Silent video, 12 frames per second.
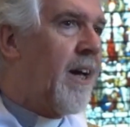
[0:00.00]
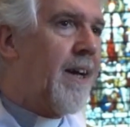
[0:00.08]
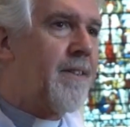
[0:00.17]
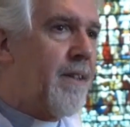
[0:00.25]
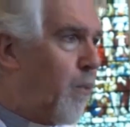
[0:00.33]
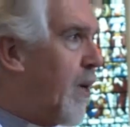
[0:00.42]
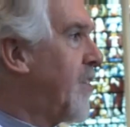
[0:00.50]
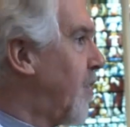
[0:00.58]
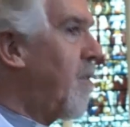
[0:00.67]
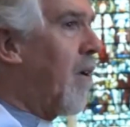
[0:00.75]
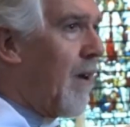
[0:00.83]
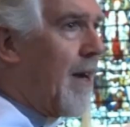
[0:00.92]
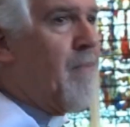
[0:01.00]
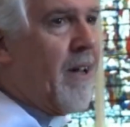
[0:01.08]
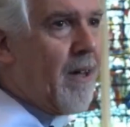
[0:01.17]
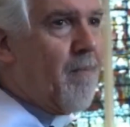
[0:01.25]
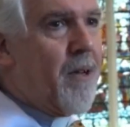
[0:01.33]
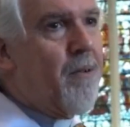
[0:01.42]
is that we do not limit
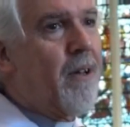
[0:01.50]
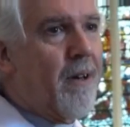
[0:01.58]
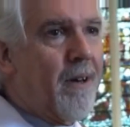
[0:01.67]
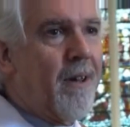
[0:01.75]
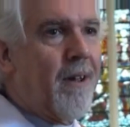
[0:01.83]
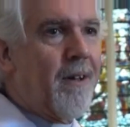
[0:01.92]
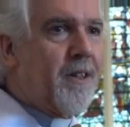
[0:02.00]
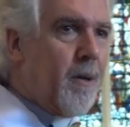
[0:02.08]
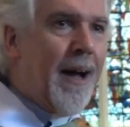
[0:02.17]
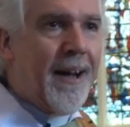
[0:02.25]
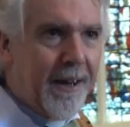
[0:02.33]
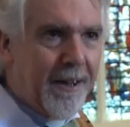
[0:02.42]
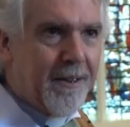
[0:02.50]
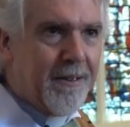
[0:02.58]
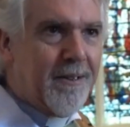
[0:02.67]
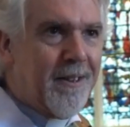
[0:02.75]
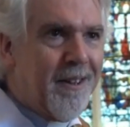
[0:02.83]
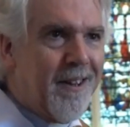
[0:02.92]
communion to
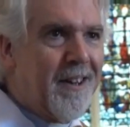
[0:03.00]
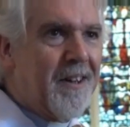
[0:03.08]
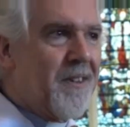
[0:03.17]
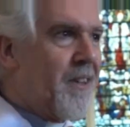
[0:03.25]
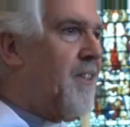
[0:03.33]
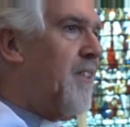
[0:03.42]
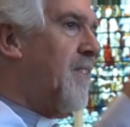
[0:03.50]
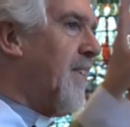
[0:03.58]
Anglicans. This is